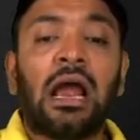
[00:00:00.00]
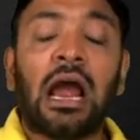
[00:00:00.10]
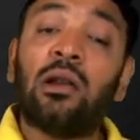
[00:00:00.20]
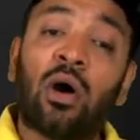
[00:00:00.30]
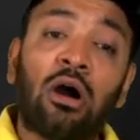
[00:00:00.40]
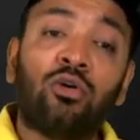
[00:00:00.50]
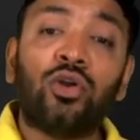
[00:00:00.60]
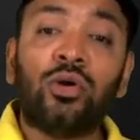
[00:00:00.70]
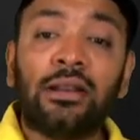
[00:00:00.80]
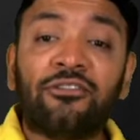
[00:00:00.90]
And how do
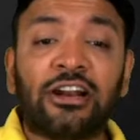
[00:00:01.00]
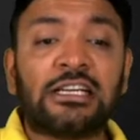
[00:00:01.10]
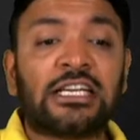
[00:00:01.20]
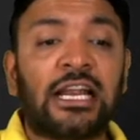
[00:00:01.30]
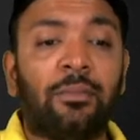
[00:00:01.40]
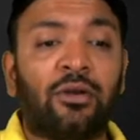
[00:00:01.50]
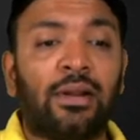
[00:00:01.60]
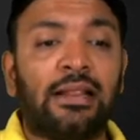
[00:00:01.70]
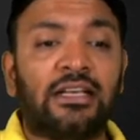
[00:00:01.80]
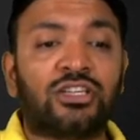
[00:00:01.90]
you differentiate
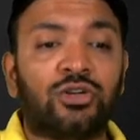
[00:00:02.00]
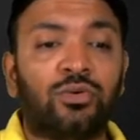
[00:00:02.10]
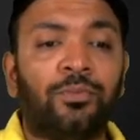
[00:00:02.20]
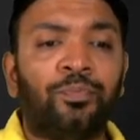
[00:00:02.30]
between these two?